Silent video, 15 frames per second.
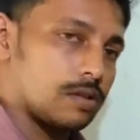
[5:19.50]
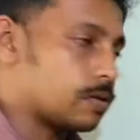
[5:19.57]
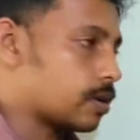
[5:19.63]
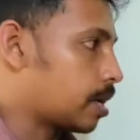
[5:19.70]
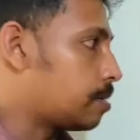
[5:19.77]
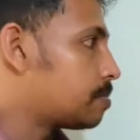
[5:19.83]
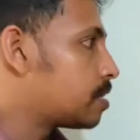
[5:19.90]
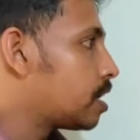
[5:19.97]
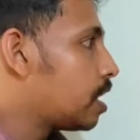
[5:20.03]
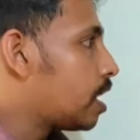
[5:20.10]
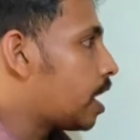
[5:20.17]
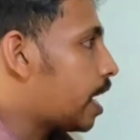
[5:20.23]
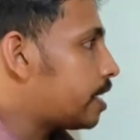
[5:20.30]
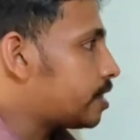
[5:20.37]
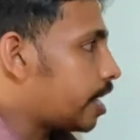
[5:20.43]
Okay,
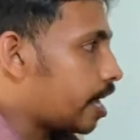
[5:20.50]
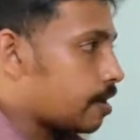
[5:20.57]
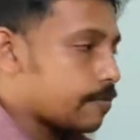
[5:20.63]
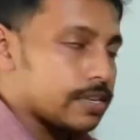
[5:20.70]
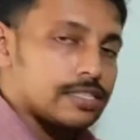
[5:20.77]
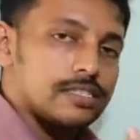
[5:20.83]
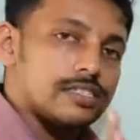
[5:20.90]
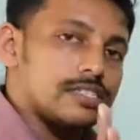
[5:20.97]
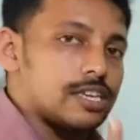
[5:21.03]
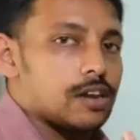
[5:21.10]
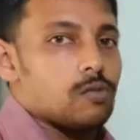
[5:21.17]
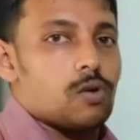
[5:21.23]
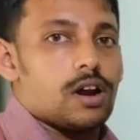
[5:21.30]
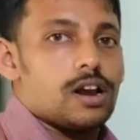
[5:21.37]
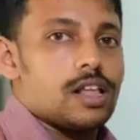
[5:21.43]
and they have a cell
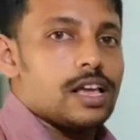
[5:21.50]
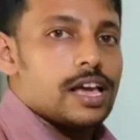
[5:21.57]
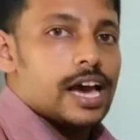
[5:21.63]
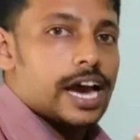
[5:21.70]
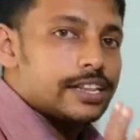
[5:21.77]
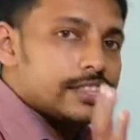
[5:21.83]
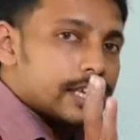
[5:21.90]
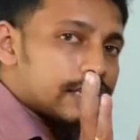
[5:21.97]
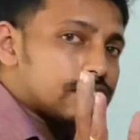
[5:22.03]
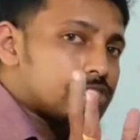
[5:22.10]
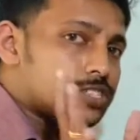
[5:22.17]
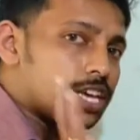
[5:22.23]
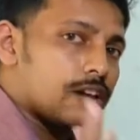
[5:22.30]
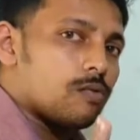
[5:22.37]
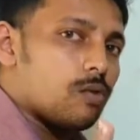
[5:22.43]
wall, and their
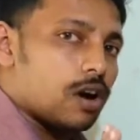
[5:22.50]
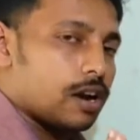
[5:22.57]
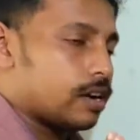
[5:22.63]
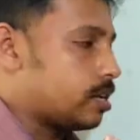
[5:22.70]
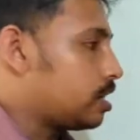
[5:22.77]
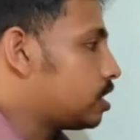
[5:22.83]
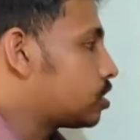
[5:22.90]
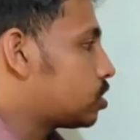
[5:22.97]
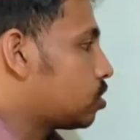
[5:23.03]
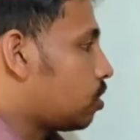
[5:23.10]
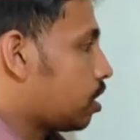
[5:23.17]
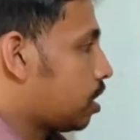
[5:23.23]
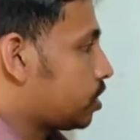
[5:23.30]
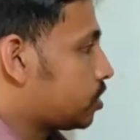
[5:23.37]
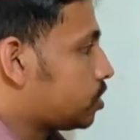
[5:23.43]
cell wall, it is
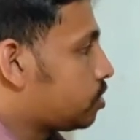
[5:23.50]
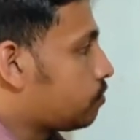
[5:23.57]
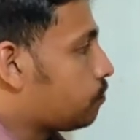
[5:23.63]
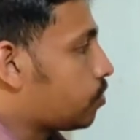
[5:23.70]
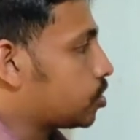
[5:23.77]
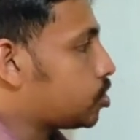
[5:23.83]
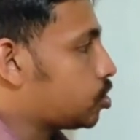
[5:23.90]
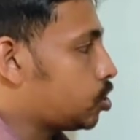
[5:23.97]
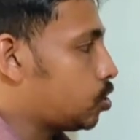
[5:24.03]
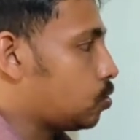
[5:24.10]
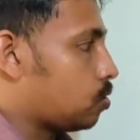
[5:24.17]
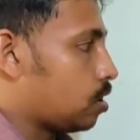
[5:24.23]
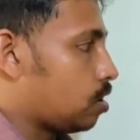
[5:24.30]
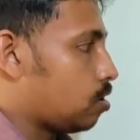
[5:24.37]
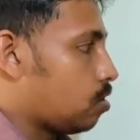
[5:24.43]
known as
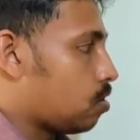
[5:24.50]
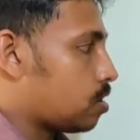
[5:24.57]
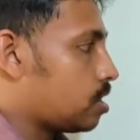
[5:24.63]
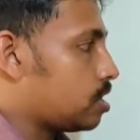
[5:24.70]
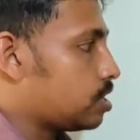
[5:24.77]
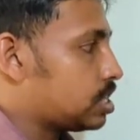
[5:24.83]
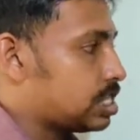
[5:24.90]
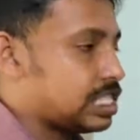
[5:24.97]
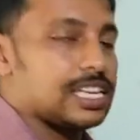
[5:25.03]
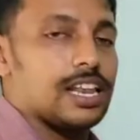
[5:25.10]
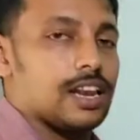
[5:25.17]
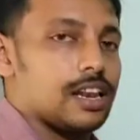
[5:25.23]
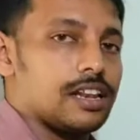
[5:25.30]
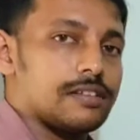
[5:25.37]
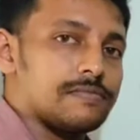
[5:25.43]
frustule or
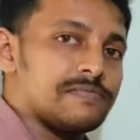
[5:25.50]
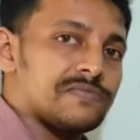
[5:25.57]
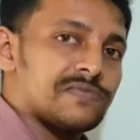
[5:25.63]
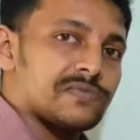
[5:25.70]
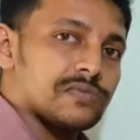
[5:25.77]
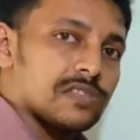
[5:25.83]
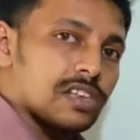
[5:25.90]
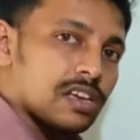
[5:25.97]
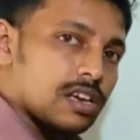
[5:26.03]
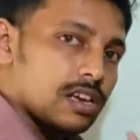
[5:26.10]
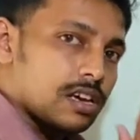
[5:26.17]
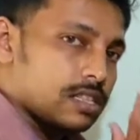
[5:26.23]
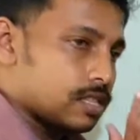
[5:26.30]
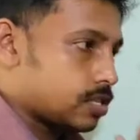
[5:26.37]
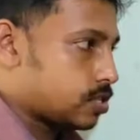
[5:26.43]
shell.
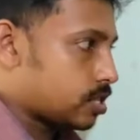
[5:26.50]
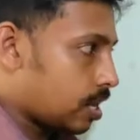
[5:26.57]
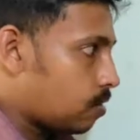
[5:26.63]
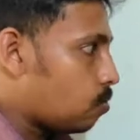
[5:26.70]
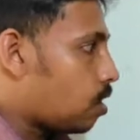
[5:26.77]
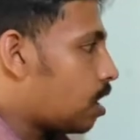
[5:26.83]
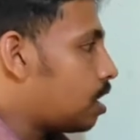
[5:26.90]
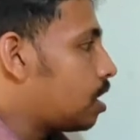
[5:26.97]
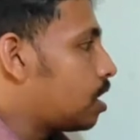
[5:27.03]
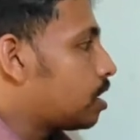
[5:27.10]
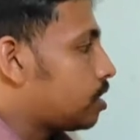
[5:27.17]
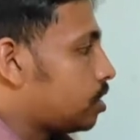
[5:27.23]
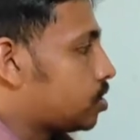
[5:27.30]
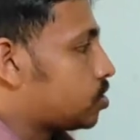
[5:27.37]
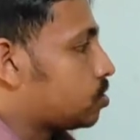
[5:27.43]
The cell wall
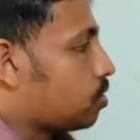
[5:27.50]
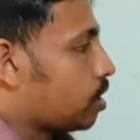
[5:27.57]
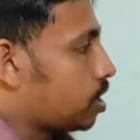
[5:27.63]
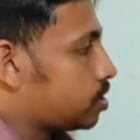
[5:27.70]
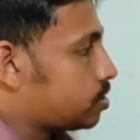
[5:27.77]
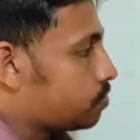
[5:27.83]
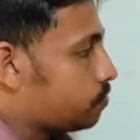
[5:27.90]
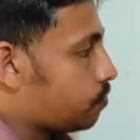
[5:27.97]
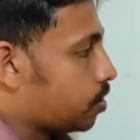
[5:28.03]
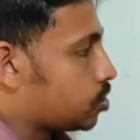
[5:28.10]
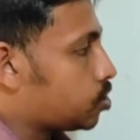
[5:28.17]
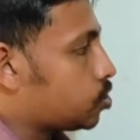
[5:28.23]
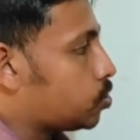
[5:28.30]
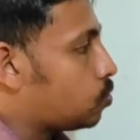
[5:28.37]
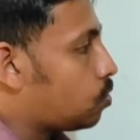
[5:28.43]
is known as
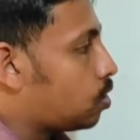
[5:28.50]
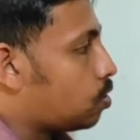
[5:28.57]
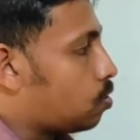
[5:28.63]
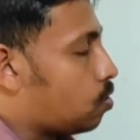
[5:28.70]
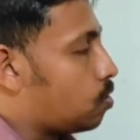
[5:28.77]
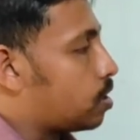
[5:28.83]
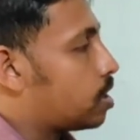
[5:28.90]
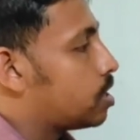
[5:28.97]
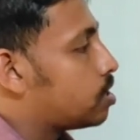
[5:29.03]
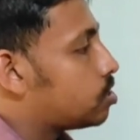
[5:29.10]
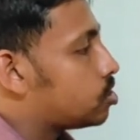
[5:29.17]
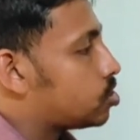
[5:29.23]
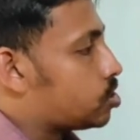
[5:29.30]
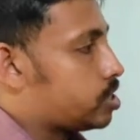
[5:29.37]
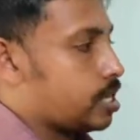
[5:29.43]
frustule or
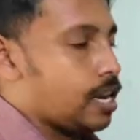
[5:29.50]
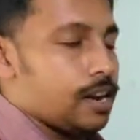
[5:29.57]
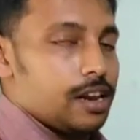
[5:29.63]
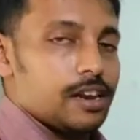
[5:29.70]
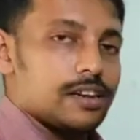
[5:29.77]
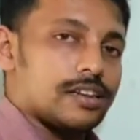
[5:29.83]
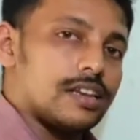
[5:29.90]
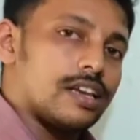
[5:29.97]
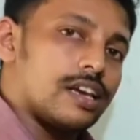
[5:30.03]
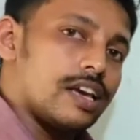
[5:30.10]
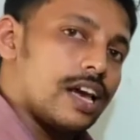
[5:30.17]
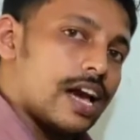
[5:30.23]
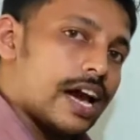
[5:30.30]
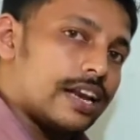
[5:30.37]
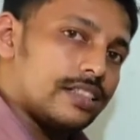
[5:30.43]
shell,
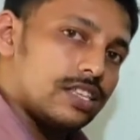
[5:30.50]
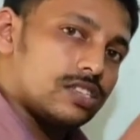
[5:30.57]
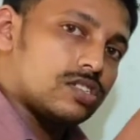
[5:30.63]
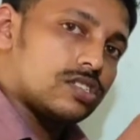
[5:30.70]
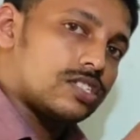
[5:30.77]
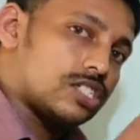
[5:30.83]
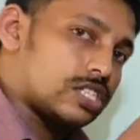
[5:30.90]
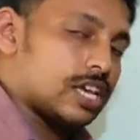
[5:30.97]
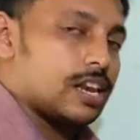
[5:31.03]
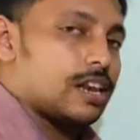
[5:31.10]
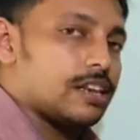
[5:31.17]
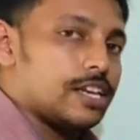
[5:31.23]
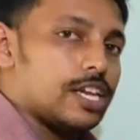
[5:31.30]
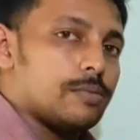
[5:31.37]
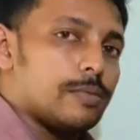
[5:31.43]
and this shell,
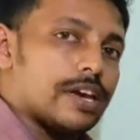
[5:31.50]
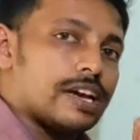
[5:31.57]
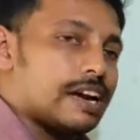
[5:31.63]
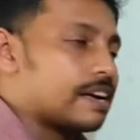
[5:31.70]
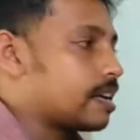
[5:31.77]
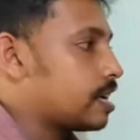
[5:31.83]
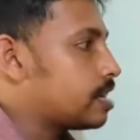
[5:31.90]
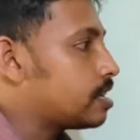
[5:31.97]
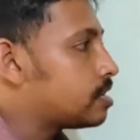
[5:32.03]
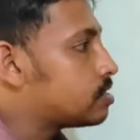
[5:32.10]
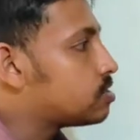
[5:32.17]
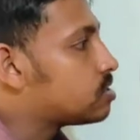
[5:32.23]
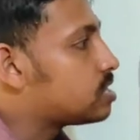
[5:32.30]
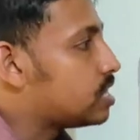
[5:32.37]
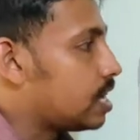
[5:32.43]
it may contain
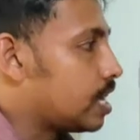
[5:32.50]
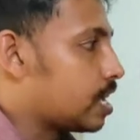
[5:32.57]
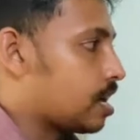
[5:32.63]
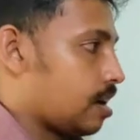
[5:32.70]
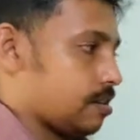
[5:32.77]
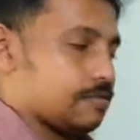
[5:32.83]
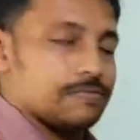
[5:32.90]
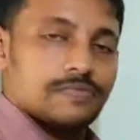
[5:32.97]
silica,